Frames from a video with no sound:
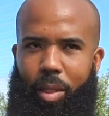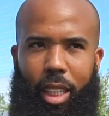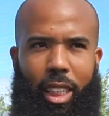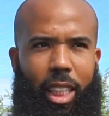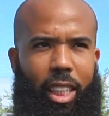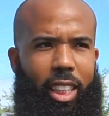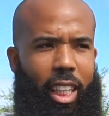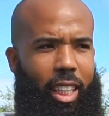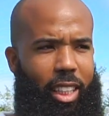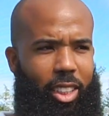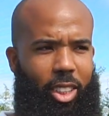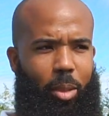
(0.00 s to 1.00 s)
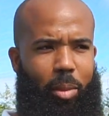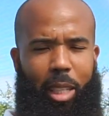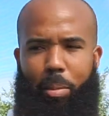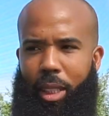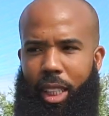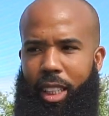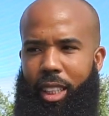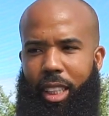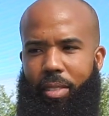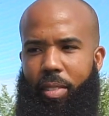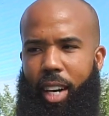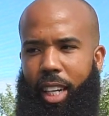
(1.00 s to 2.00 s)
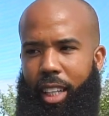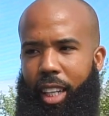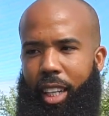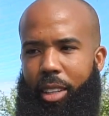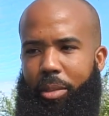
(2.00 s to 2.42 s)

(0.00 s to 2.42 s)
They still say that this is some of the best lettuce they've ever had in their life.